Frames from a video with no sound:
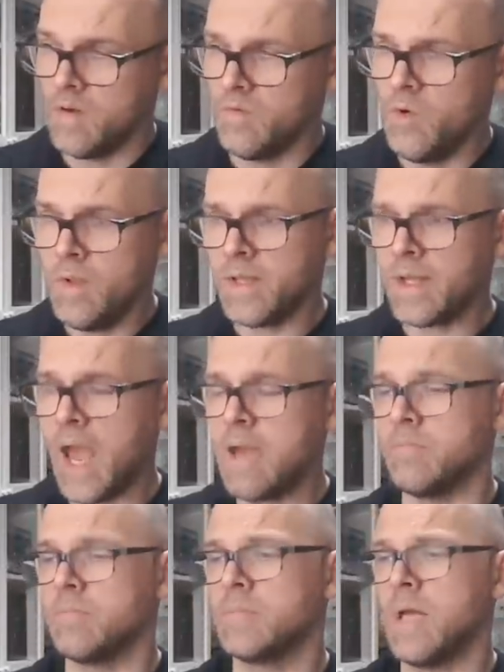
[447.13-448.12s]
Ruined the
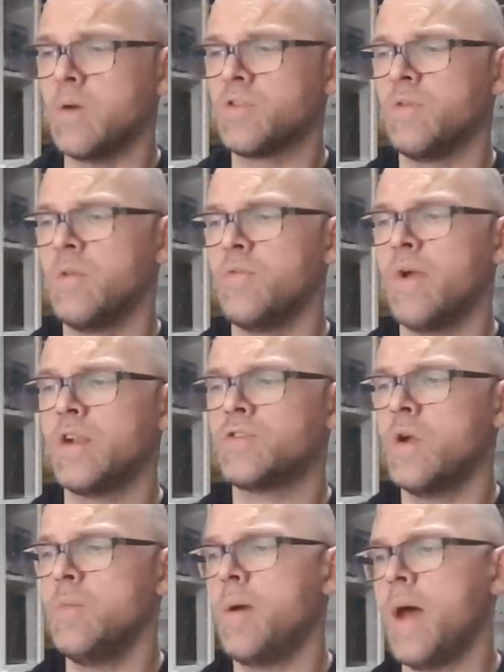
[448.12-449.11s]
game. That was from the
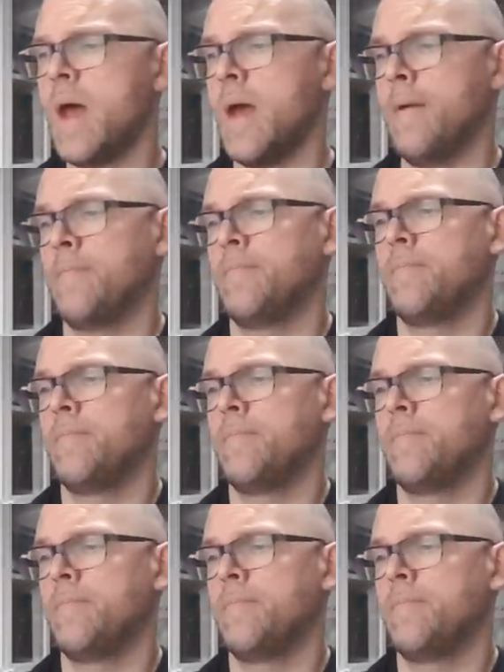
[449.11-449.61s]
Retro Bear.